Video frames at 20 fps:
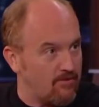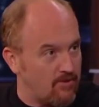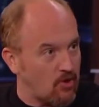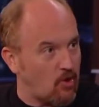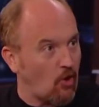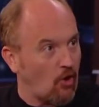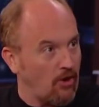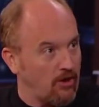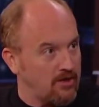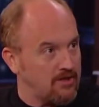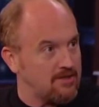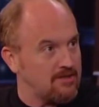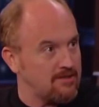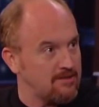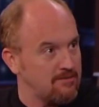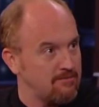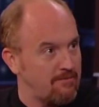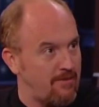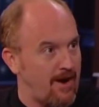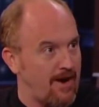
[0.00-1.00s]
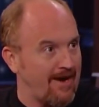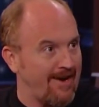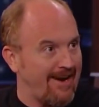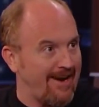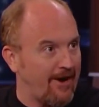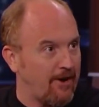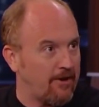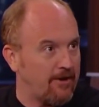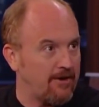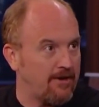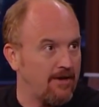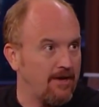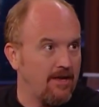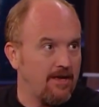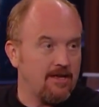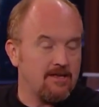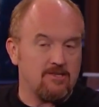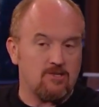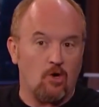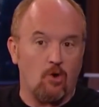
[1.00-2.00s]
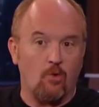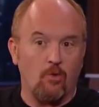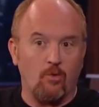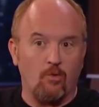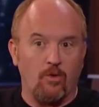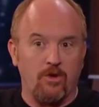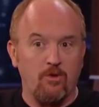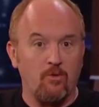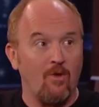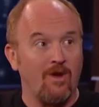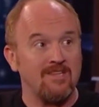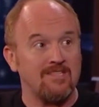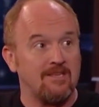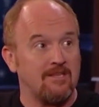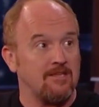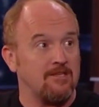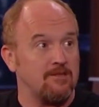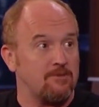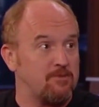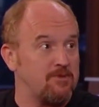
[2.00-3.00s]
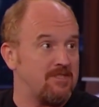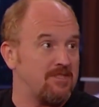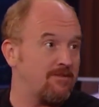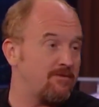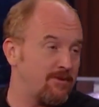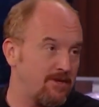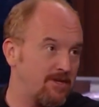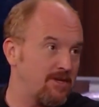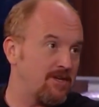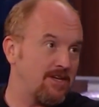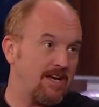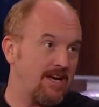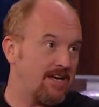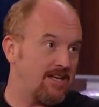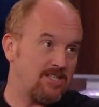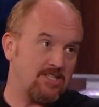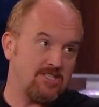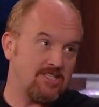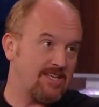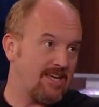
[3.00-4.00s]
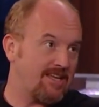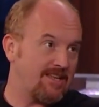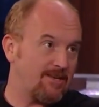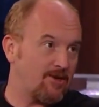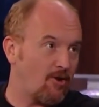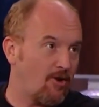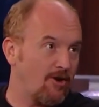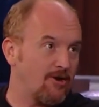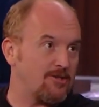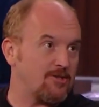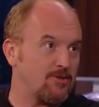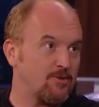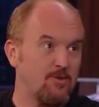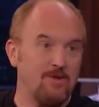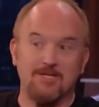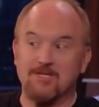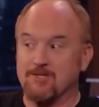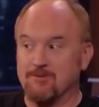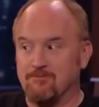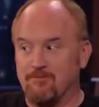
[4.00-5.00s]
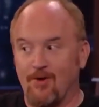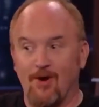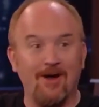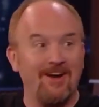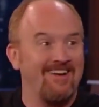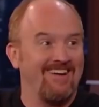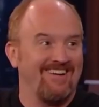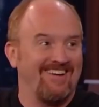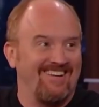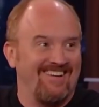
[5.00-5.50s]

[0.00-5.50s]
of the current model era. So when you want something specific, you got to just get the car. So we just bought